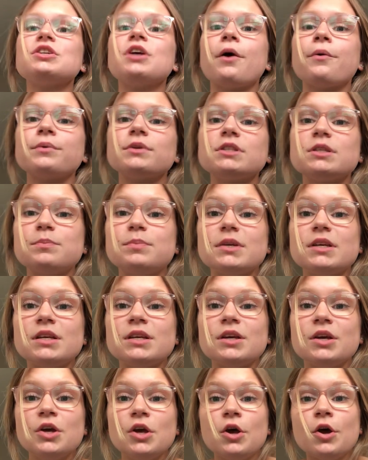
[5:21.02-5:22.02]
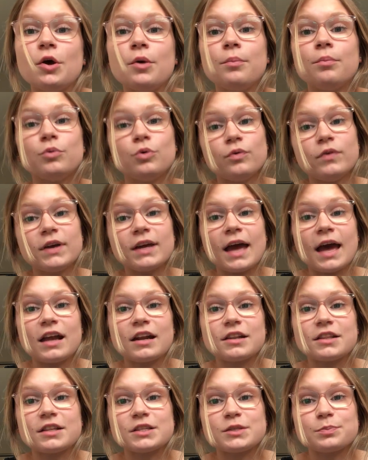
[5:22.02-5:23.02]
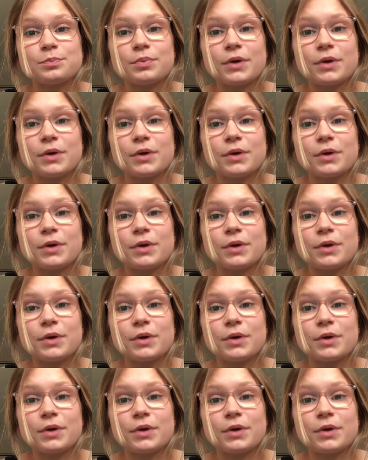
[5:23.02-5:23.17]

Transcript: going to be moving out of this,